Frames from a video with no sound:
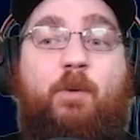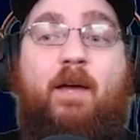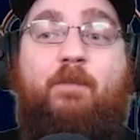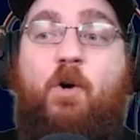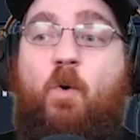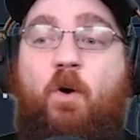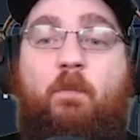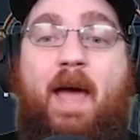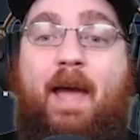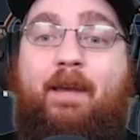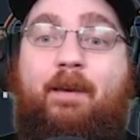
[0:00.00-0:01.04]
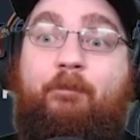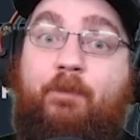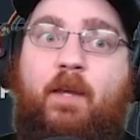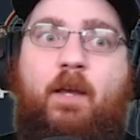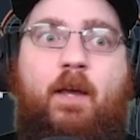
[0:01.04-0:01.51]
we have a quarterback,
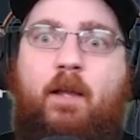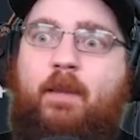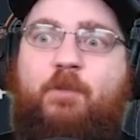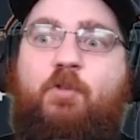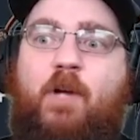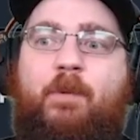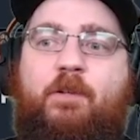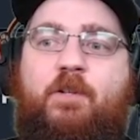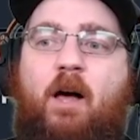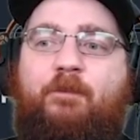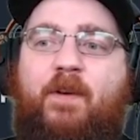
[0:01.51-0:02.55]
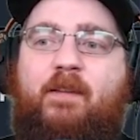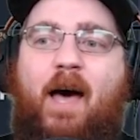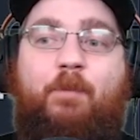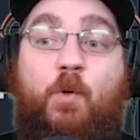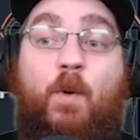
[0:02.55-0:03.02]
let's trade with the Dolphins.
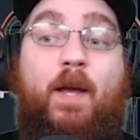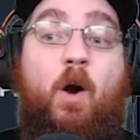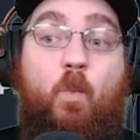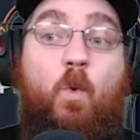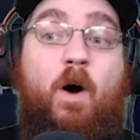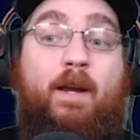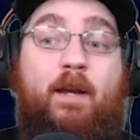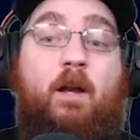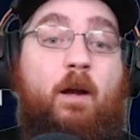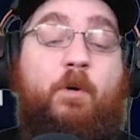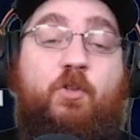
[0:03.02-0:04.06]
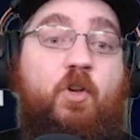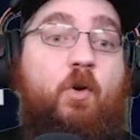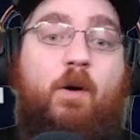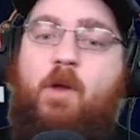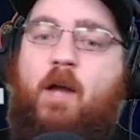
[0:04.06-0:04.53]
I'm doing our one and a number two.
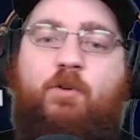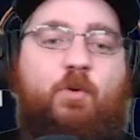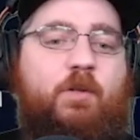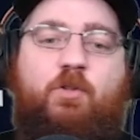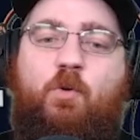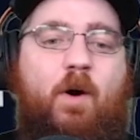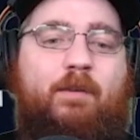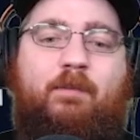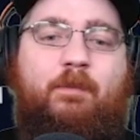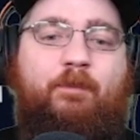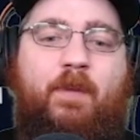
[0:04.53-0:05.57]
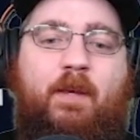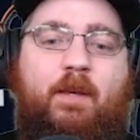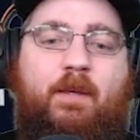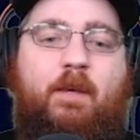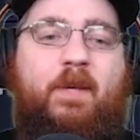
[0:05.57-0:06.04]
I'm not doing two ones.
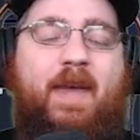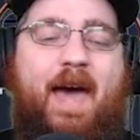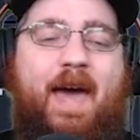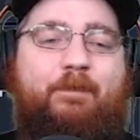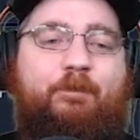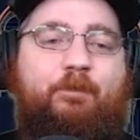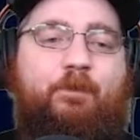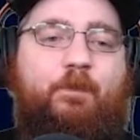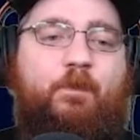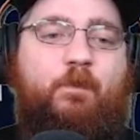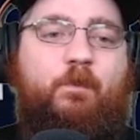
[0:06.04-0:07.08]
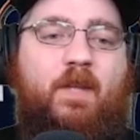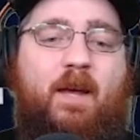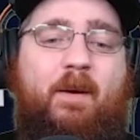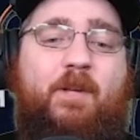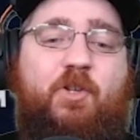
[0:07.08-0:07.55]
Give me that.
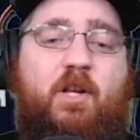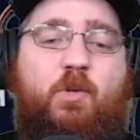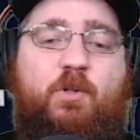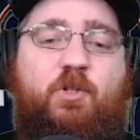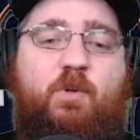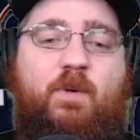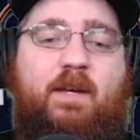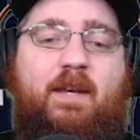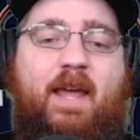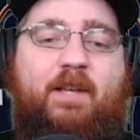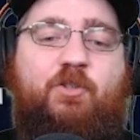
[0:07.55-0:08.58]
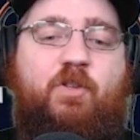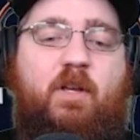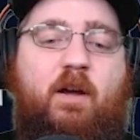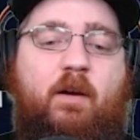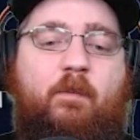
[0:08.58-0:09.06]
I'm actually going to do a two next
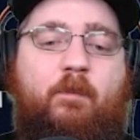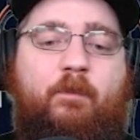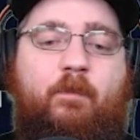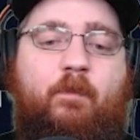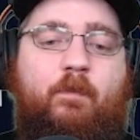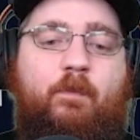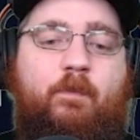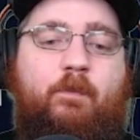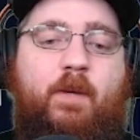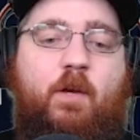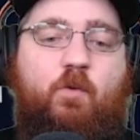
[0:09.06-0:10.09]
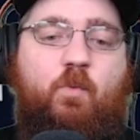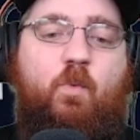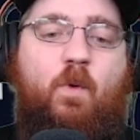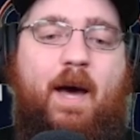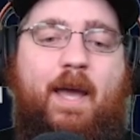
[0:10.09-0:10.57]
year because
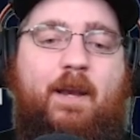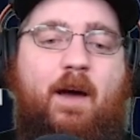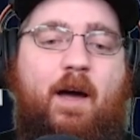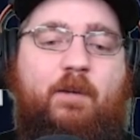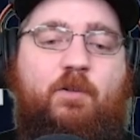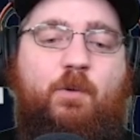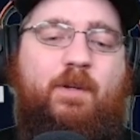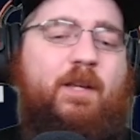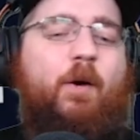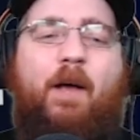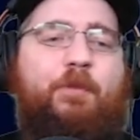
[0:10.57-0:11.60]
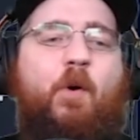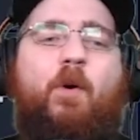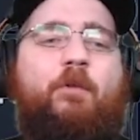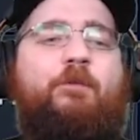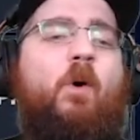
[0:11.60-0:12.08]
why not? Two, and you know, I'll throw
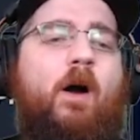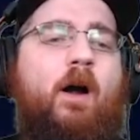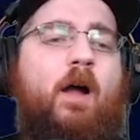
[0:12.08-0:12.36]
in a four